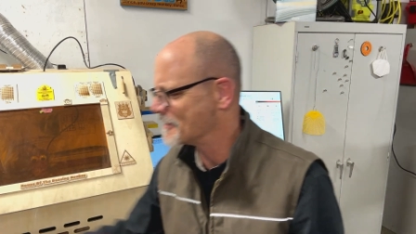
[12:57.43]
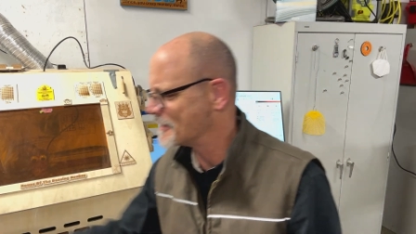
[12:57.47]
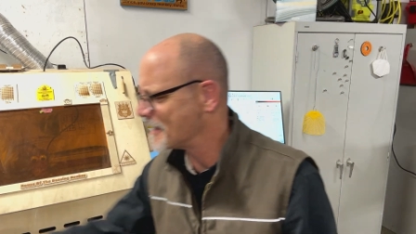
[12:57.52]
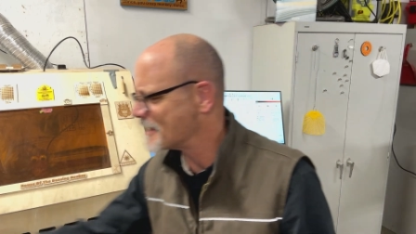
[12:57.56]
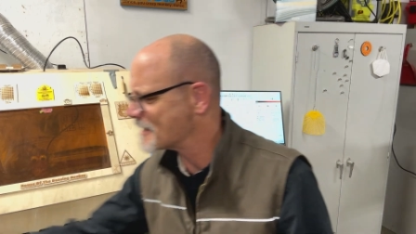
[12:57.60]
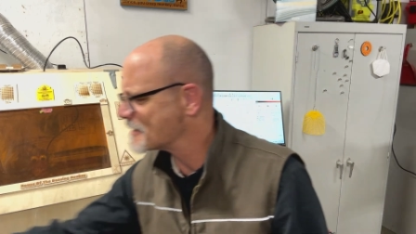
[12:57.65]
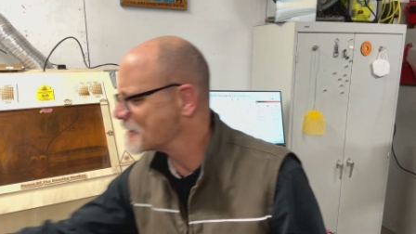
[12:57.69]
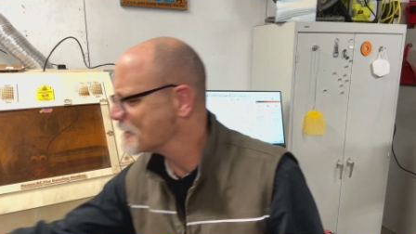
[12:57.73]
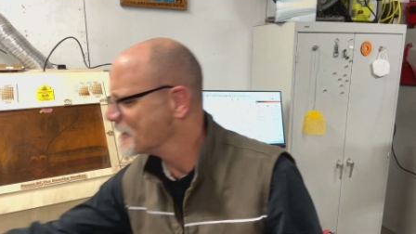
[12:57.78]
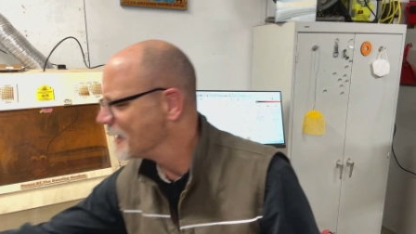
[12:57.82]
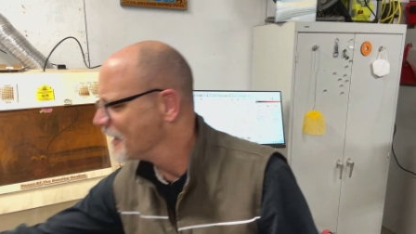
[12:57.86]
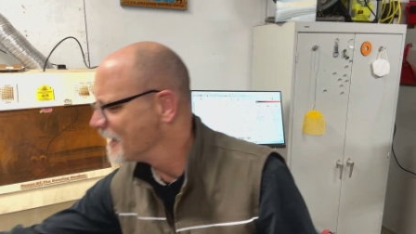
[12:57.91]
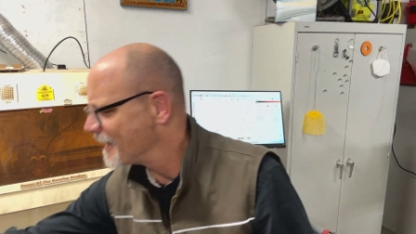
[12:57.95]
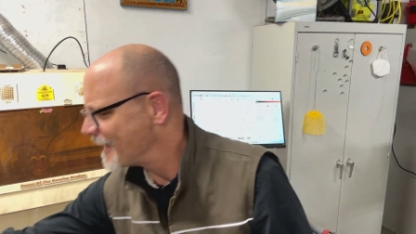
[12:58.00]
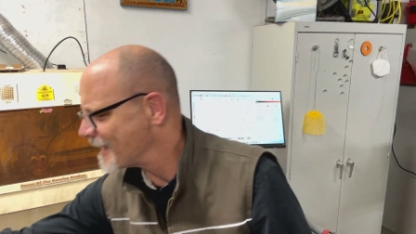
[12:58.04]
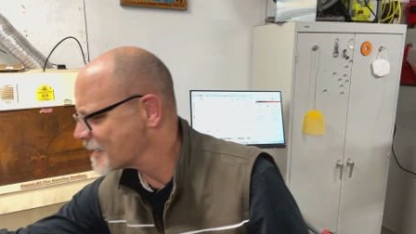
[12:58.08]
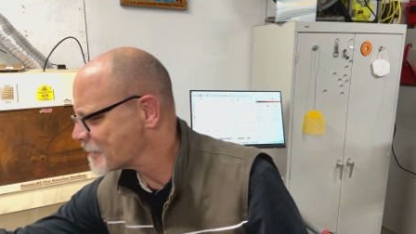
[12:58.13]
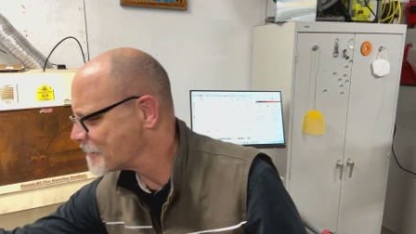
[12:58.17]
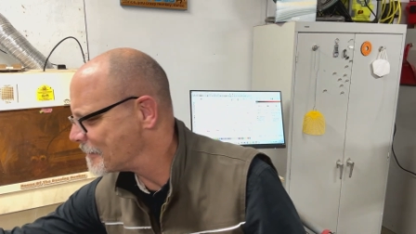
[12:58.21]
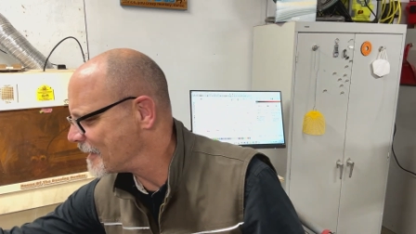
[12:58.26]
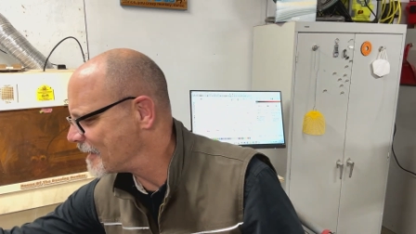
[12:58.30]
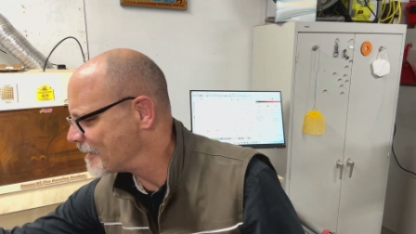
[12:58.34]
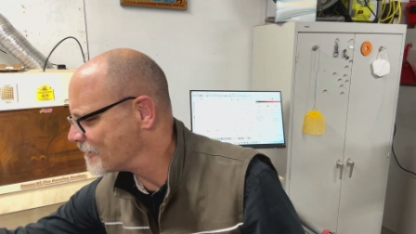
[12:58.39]

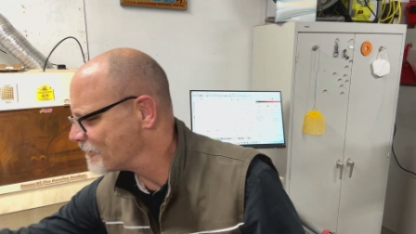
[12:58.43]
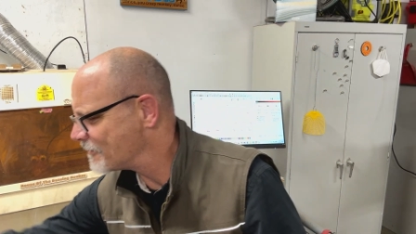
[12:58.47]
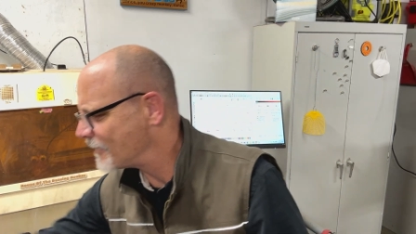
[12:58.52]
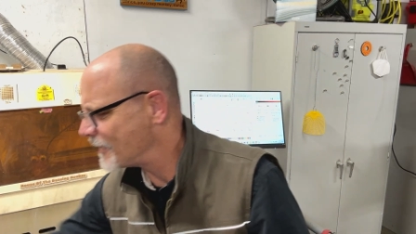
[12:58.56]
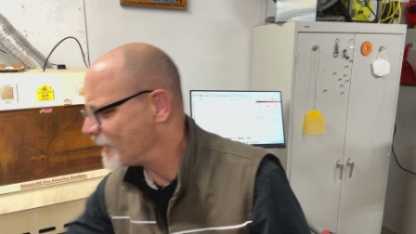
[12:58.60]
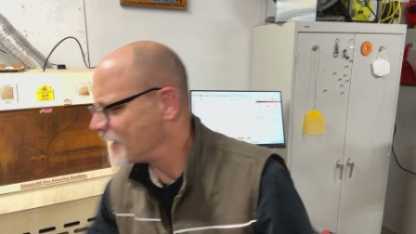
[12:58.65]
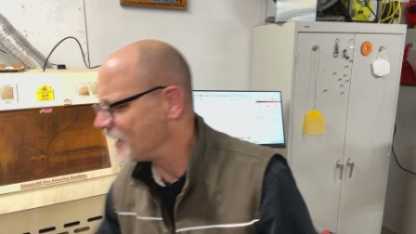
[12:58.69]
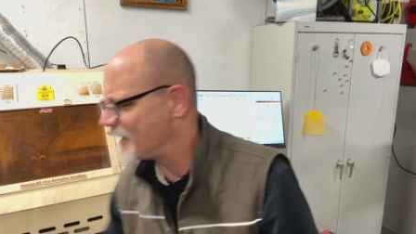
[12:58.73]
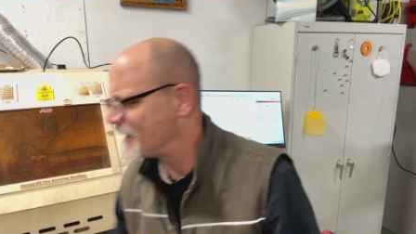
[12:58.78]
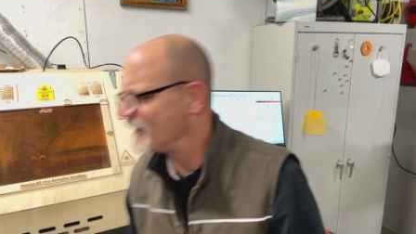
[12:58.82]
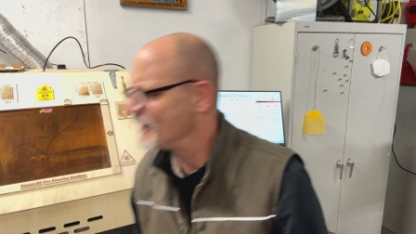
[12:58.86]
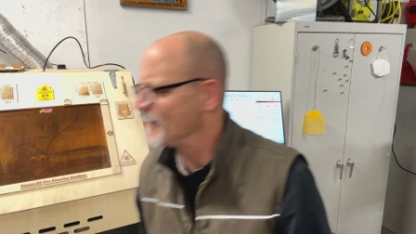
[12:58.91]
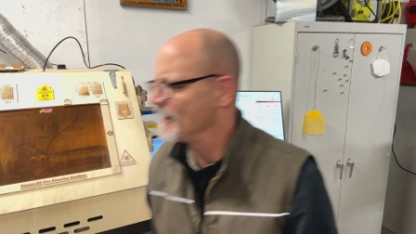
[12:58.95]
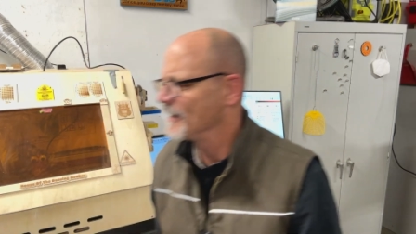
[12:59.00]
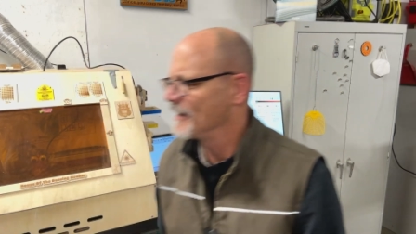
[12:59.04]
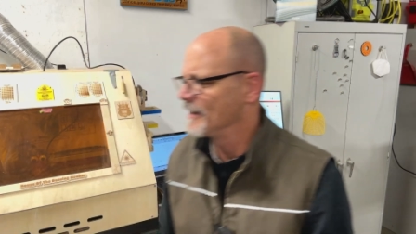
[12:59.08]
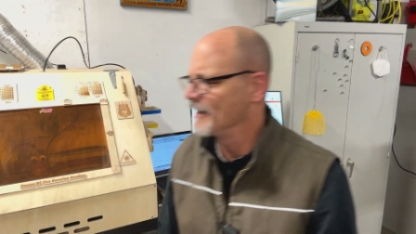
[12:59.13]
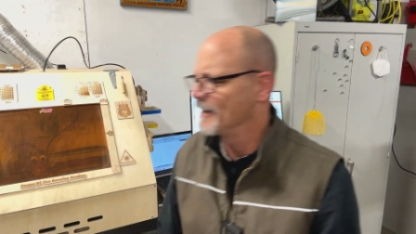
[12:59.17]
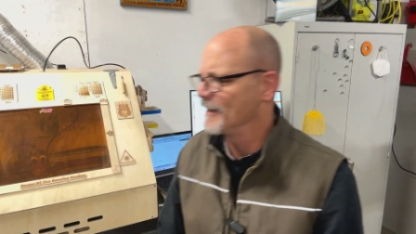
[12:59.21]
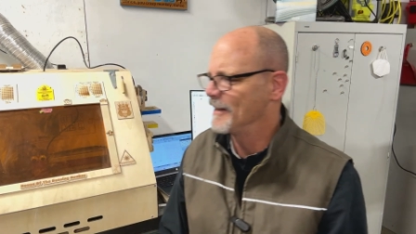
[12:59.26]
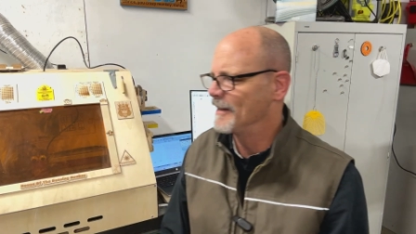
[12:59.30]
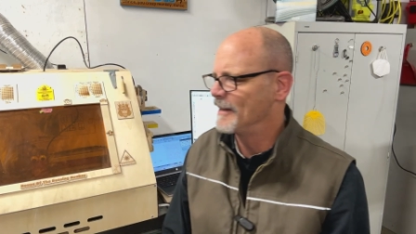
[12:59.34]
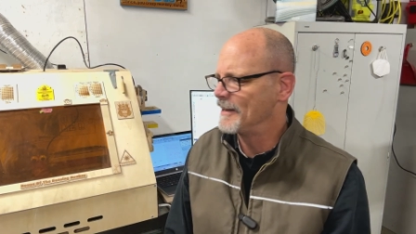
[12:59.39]
That's been a fun
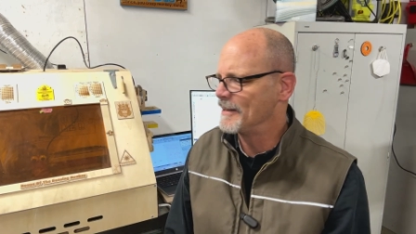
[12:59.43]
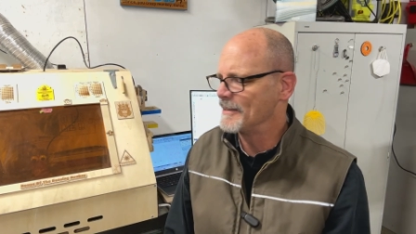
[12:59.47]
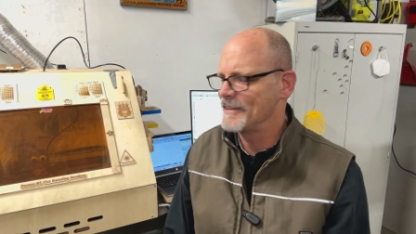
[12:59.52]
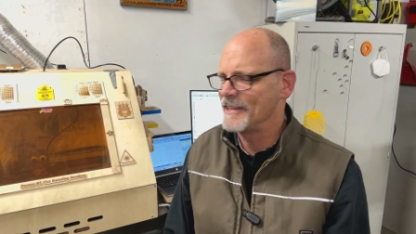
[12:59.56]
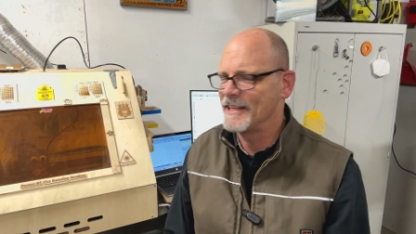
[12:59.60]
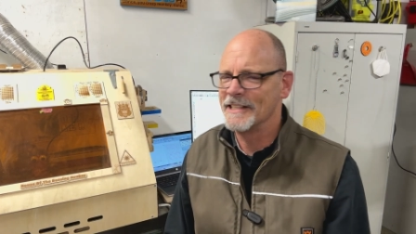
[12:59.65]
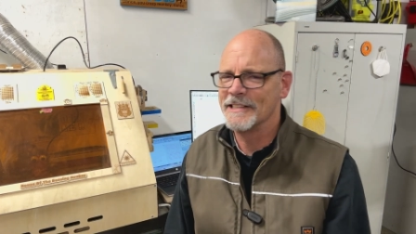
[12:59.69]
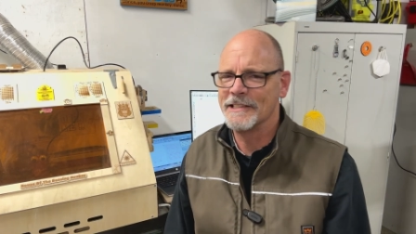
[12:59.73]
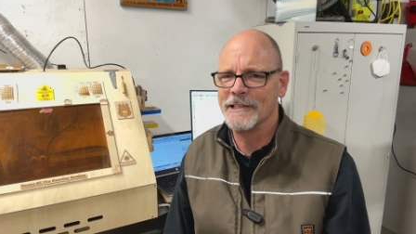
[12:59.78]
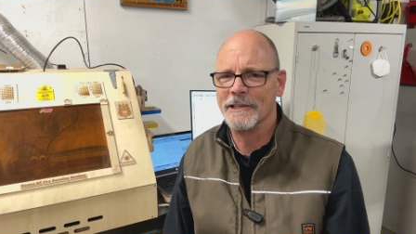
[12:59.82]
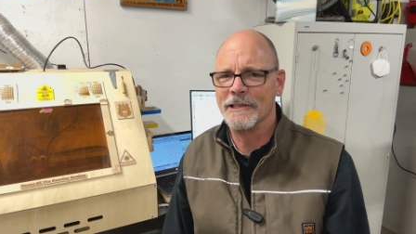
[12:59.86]
thing to